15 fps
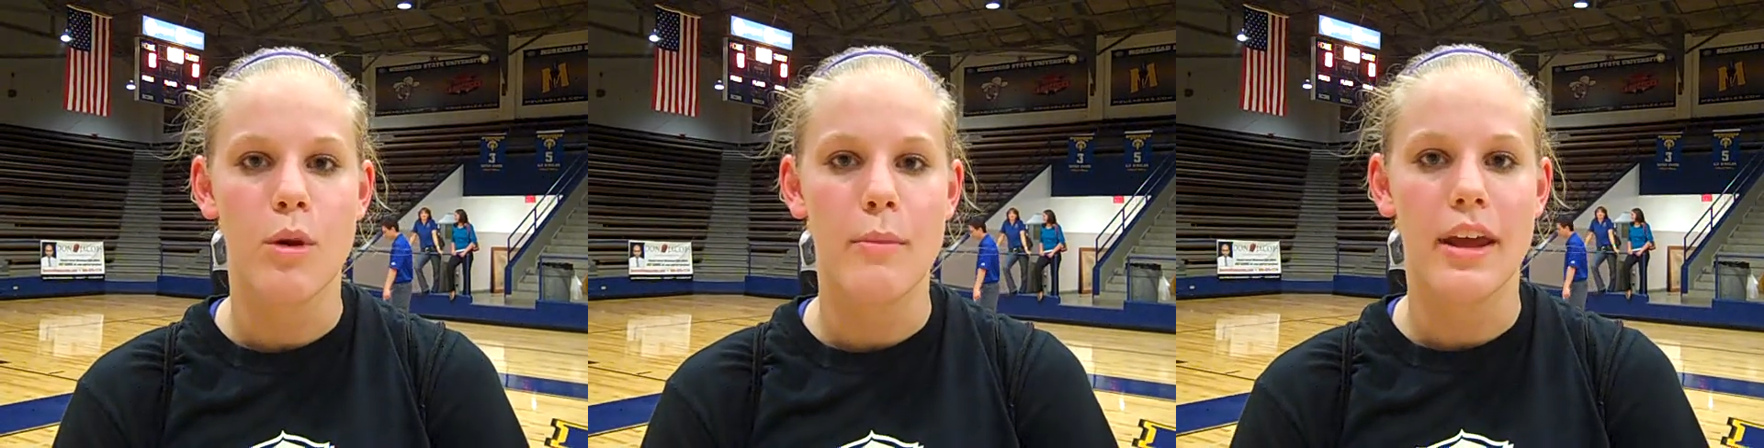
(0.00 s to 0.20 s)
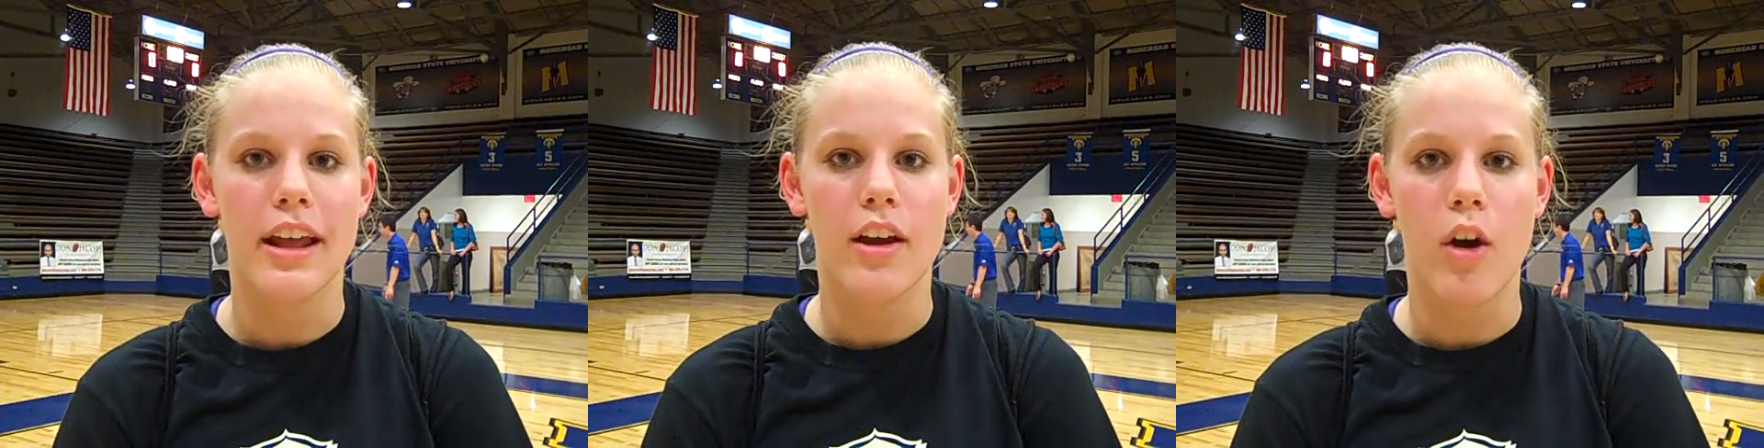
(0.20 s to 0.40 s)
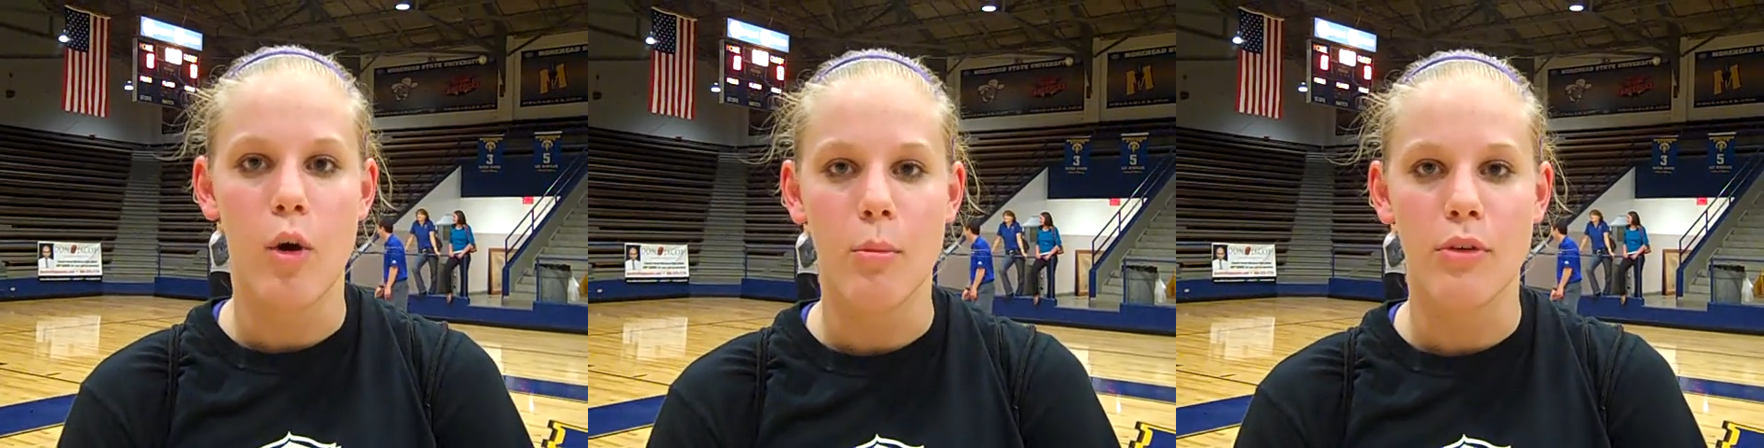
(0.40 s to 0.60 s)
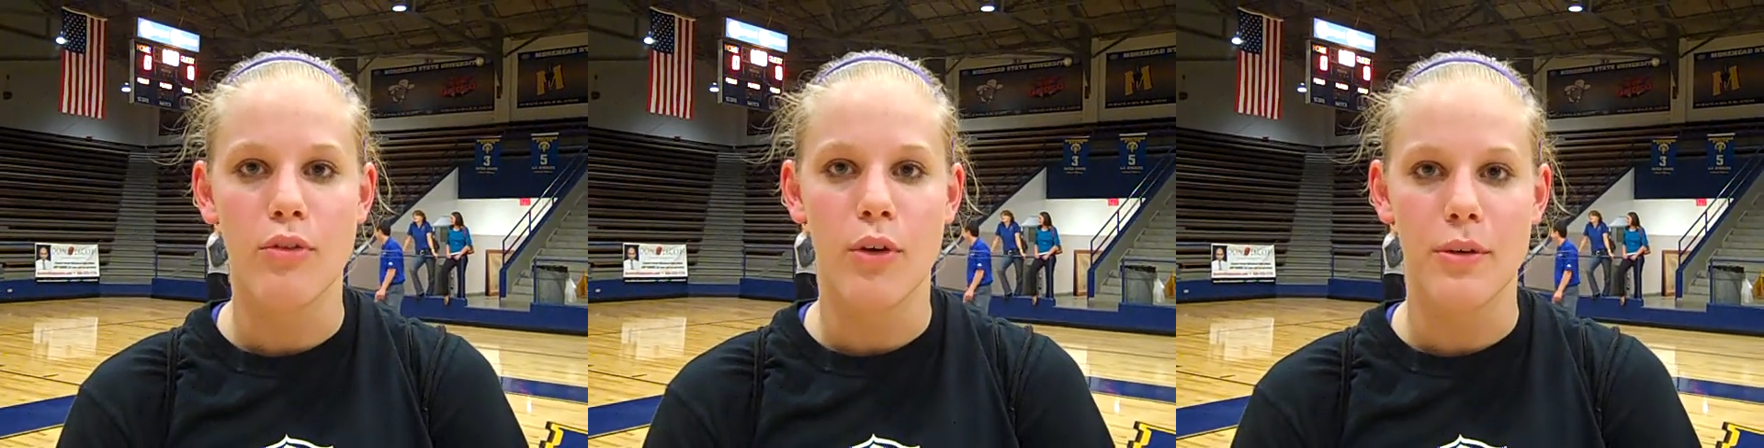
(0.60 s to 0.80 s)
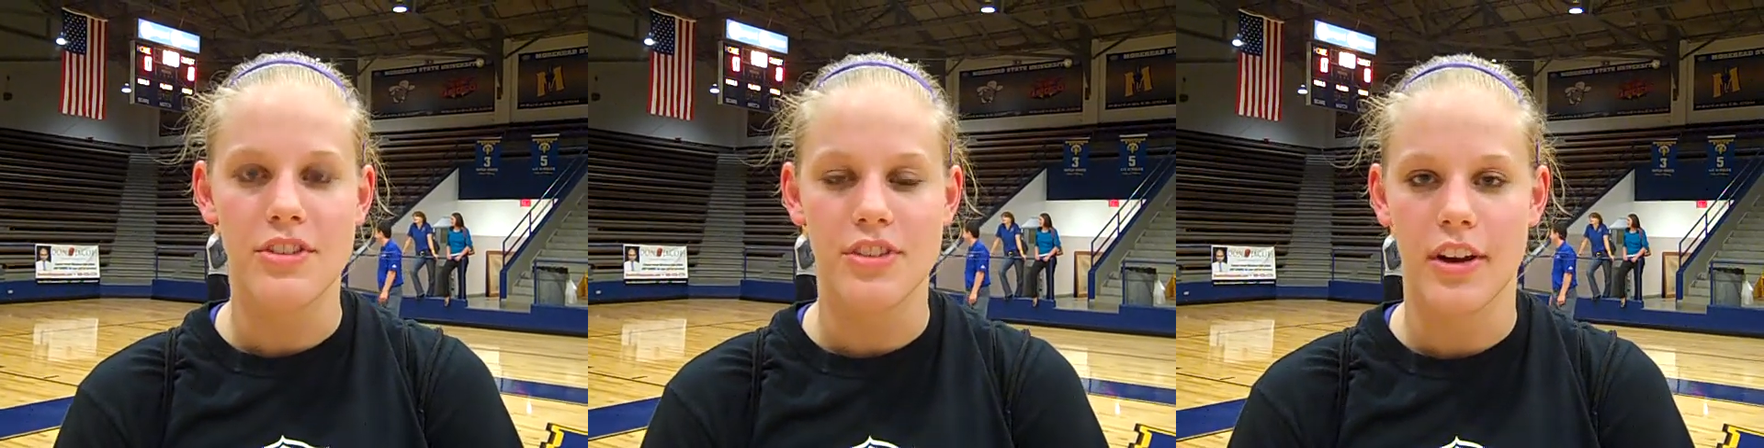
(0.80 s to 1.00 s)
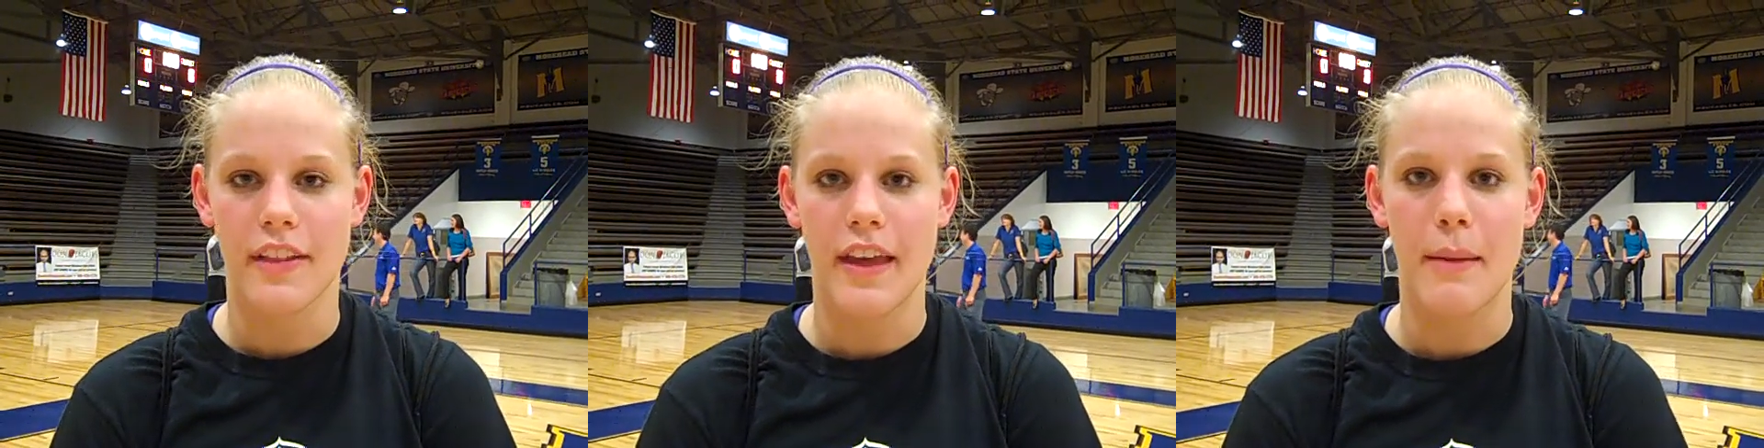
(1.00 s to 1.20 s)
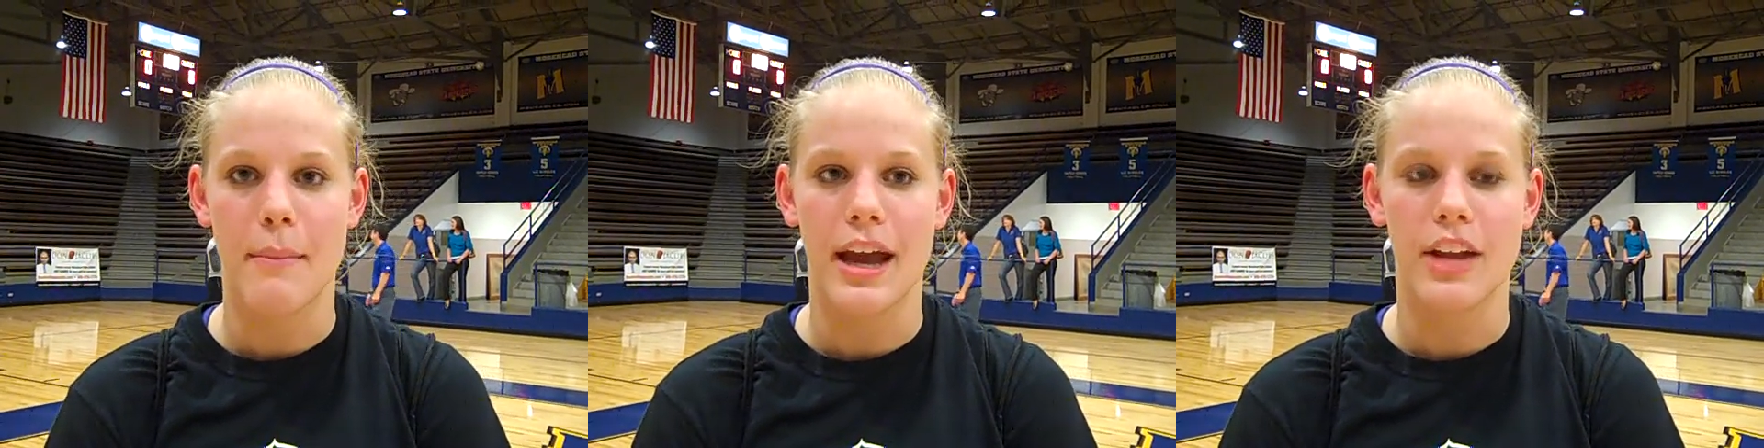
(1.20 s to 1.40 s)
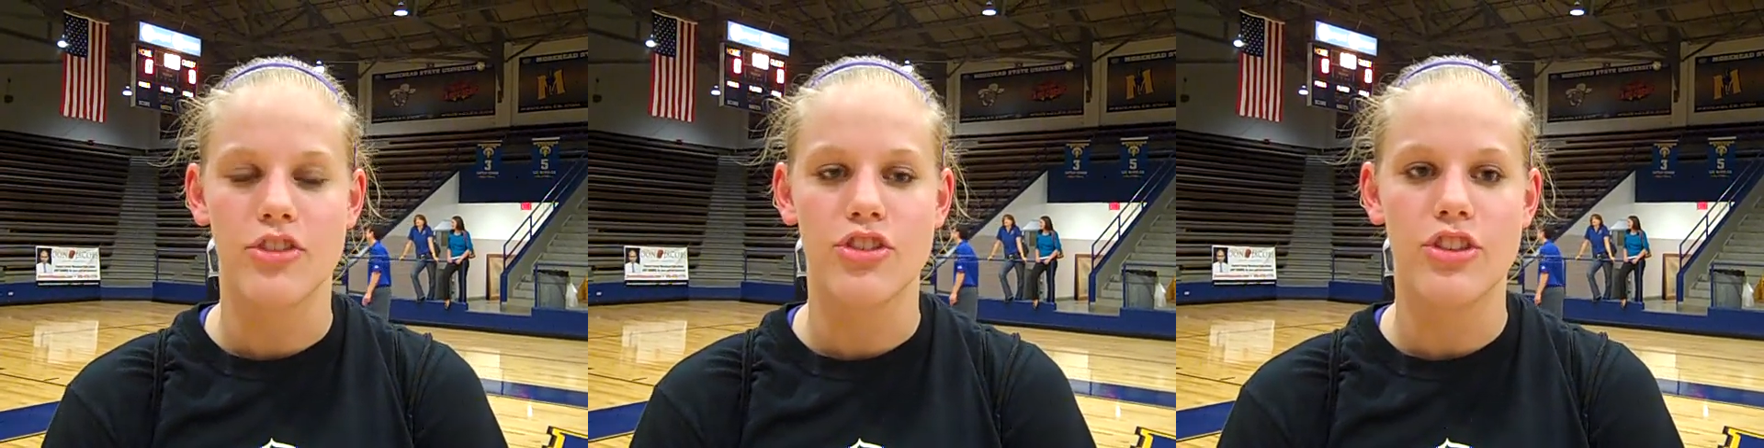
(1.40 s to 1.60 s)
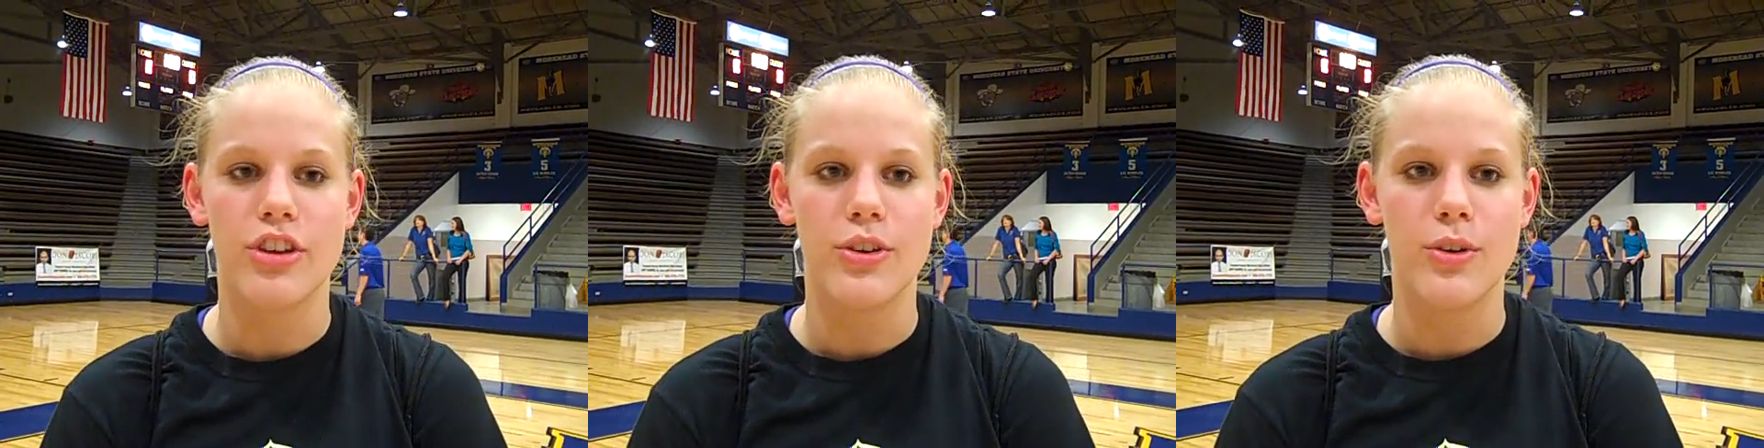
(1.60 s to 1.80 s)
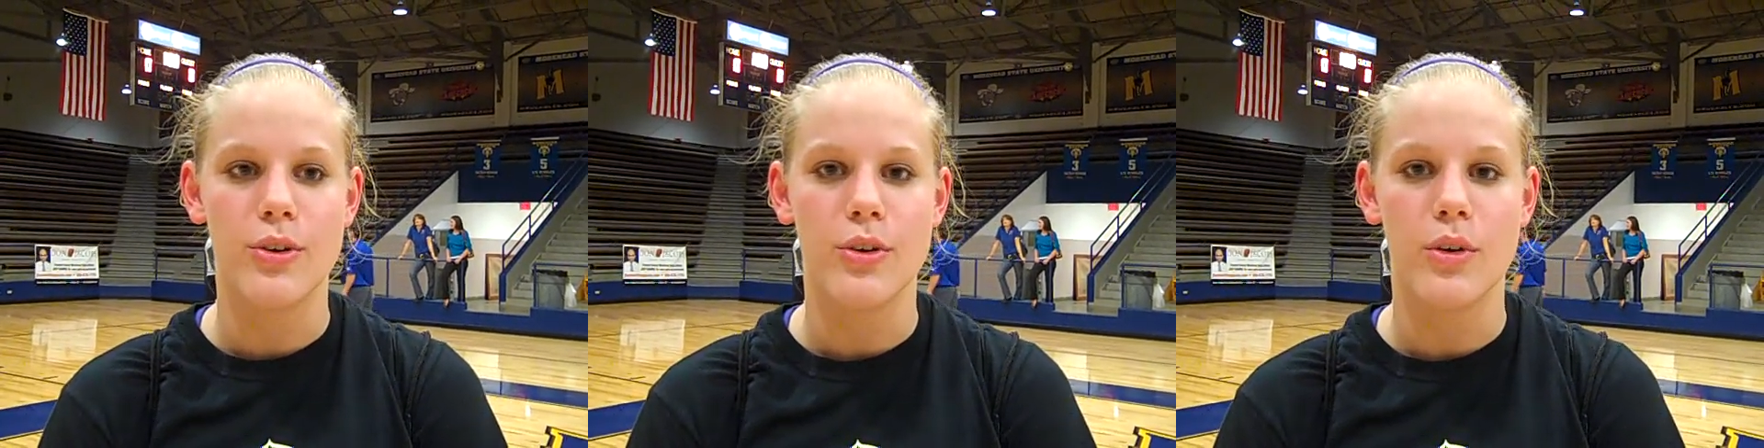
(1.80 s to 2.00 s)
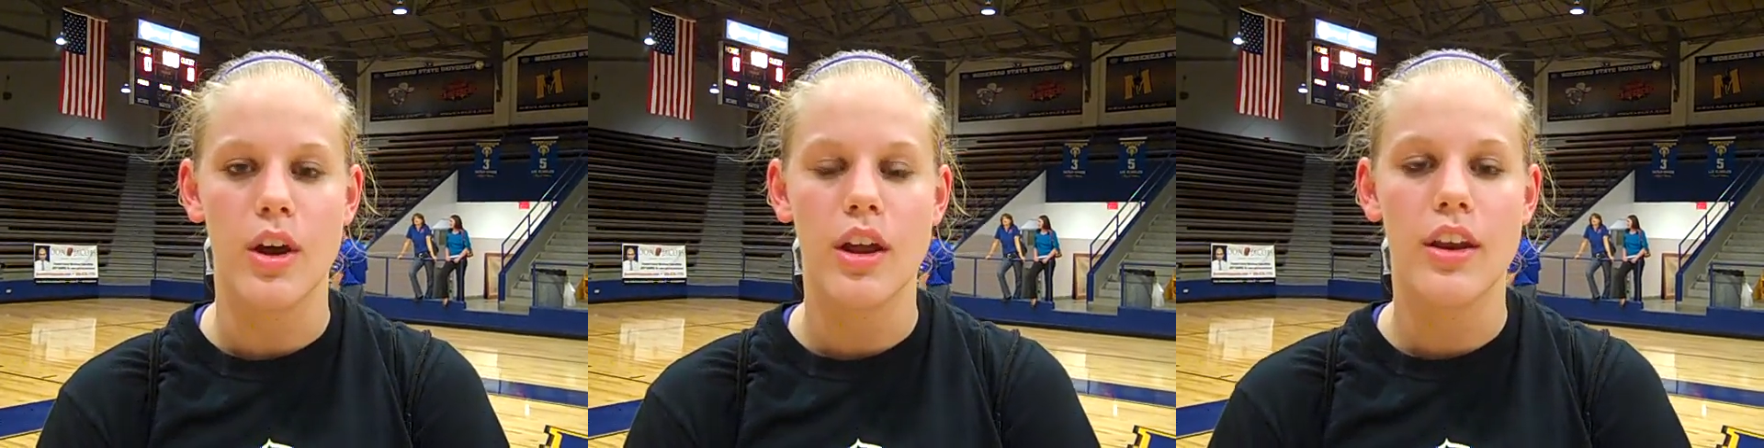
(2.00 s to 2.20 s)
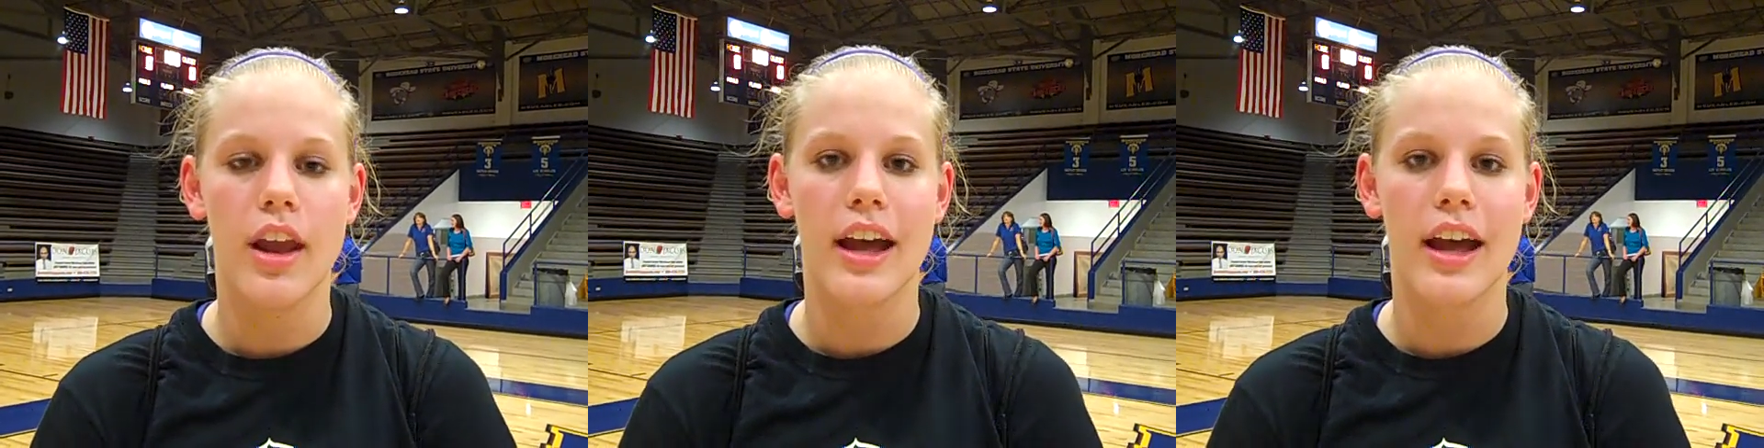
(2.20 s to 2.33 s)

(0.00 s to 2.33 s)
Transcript: we made a goal before we started that match to